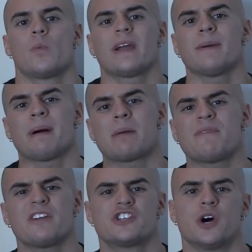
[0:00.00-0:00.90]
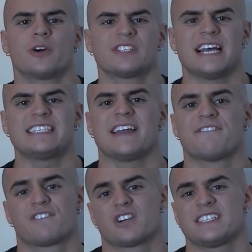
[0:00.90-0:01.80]
When combined with the Joker sets
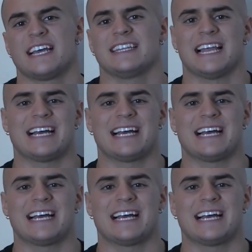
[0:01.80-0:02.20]
and first set